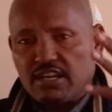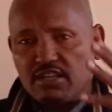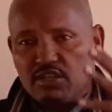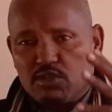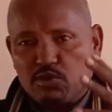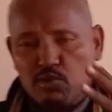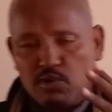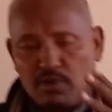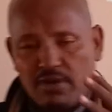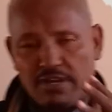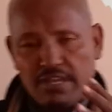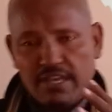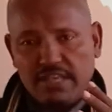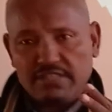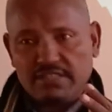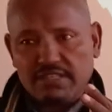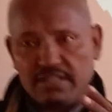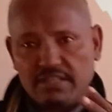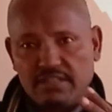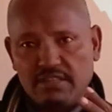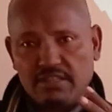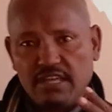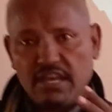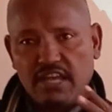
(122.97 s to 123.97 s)
your
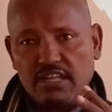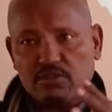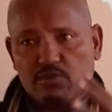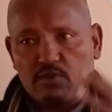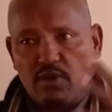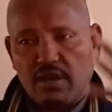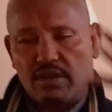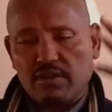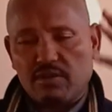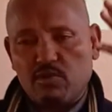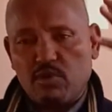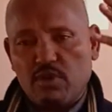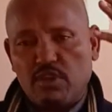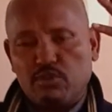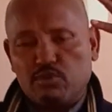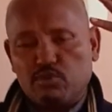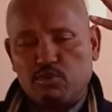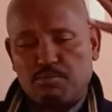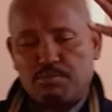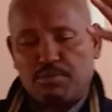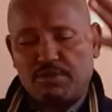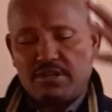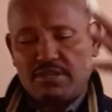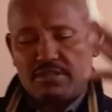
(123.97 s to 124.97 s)
lesson that you are going to
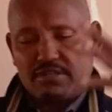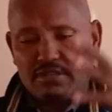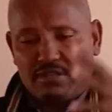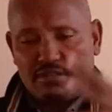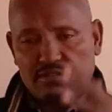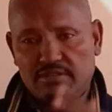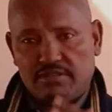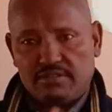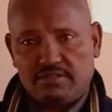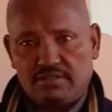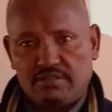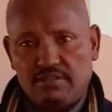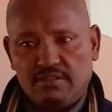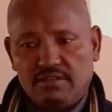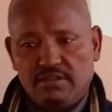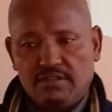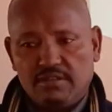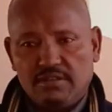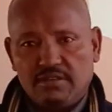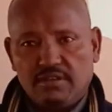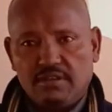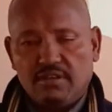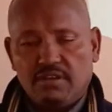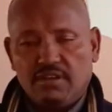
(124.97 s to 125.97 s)
present.
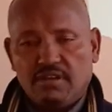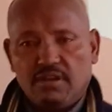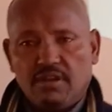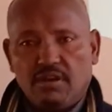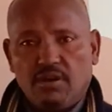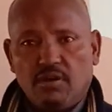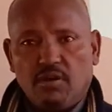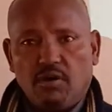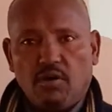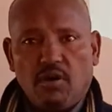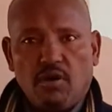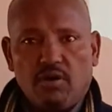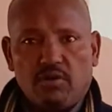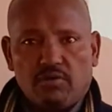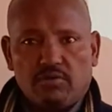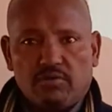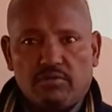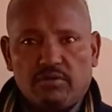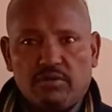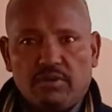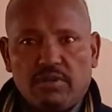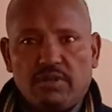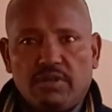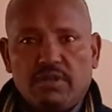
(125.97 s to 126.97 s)
Or
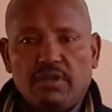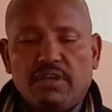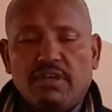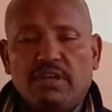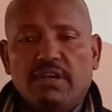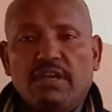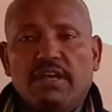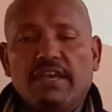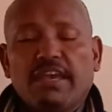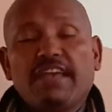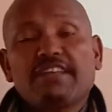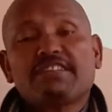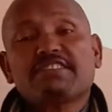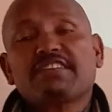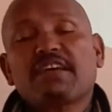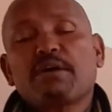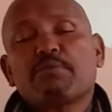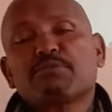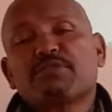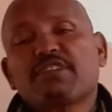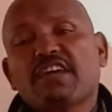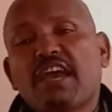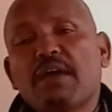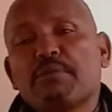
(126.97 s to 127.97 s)
it
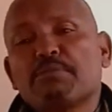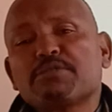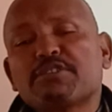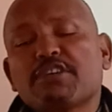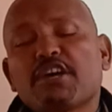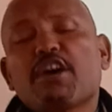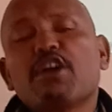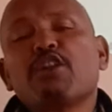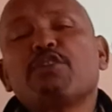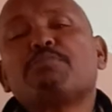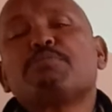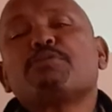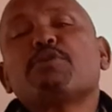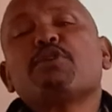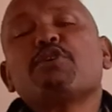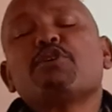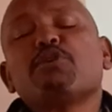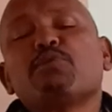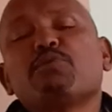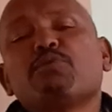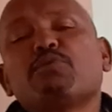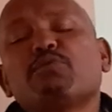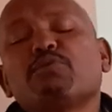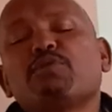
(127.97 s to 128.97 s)
sometimes helps
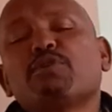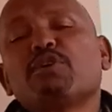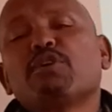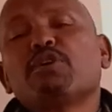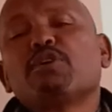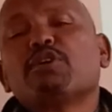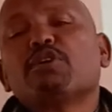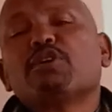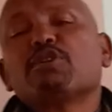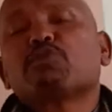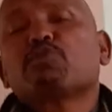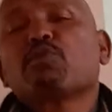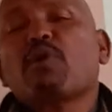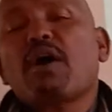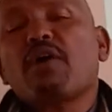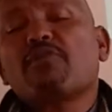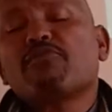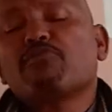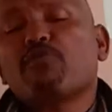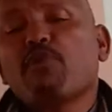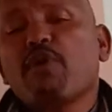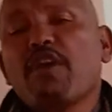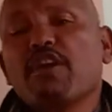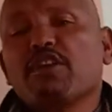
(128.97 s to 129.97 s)
you to
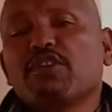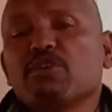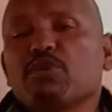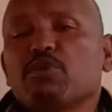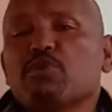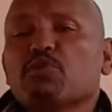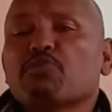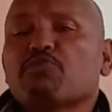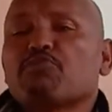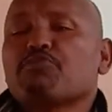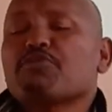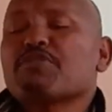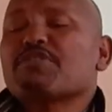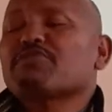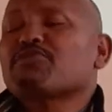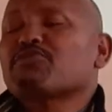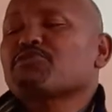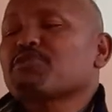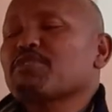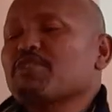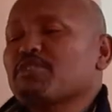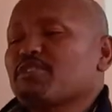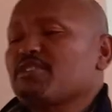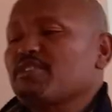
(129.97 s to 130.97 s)
avoid your
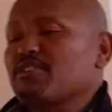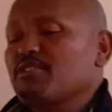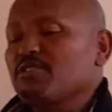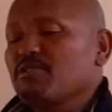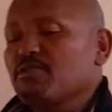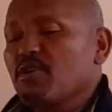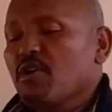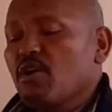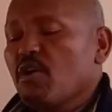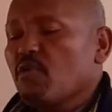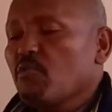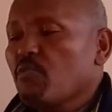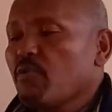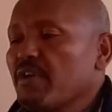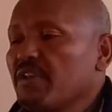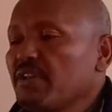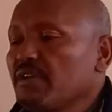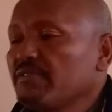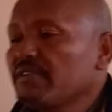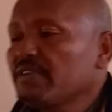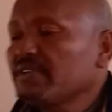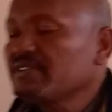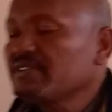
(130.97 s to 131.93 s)
frustration whenever